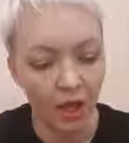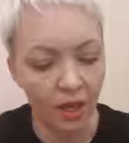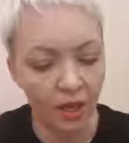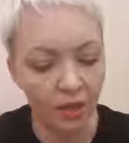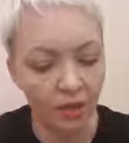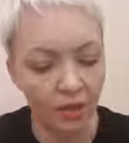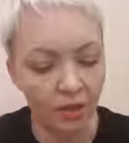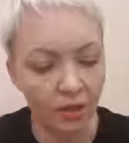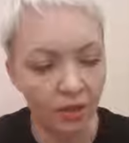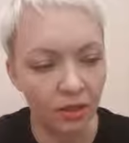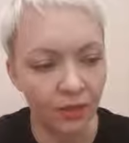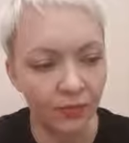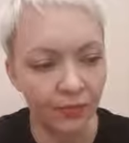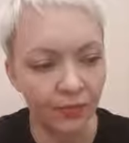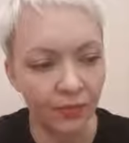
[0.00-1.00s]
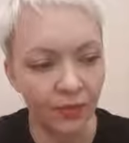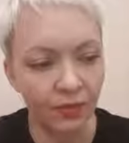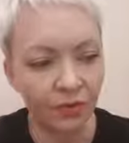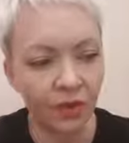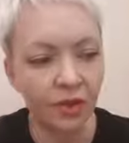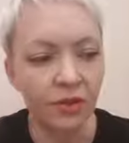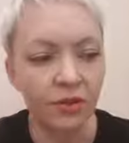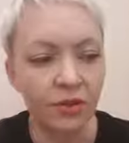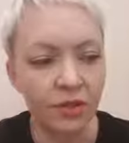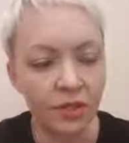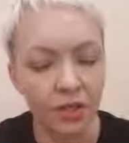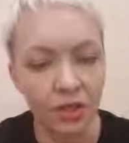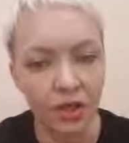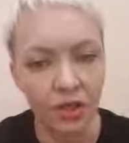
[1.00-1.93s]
and failures